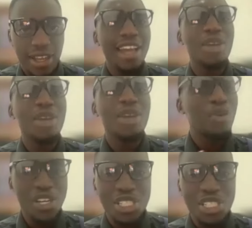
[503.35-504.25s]
And like
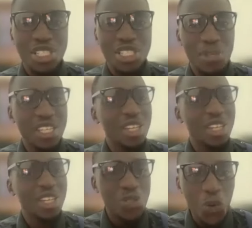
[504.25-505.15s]
a professional
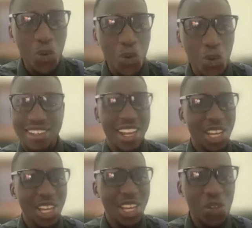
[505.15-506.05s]
speaker, you saw
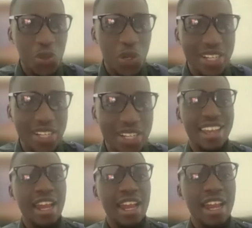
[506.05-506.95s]
that, you
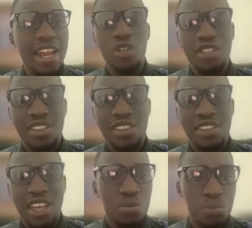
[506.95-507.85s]
addressed it, and I thought
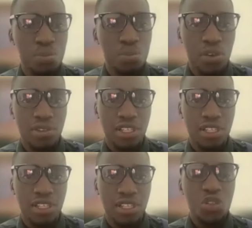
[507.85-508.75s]
that was
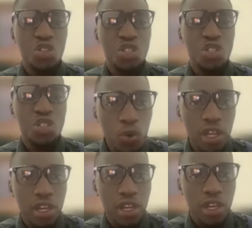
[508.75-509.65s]
beautiful. You
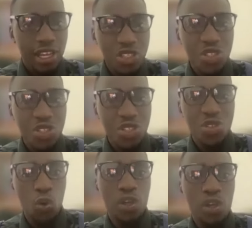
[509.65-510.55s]
spoke
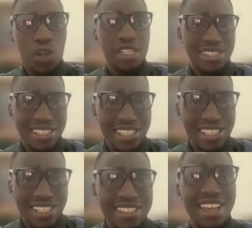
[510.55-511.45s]
into the audience
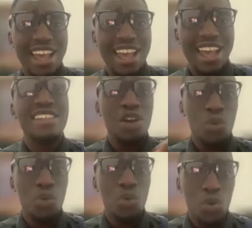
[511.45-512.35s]
needs as
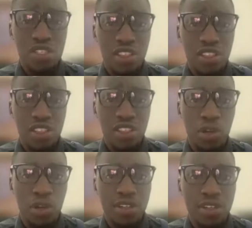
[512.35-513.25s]
it arose in the
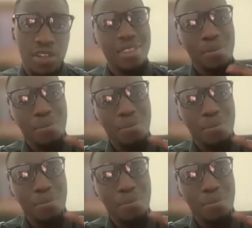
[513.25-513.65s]
moment.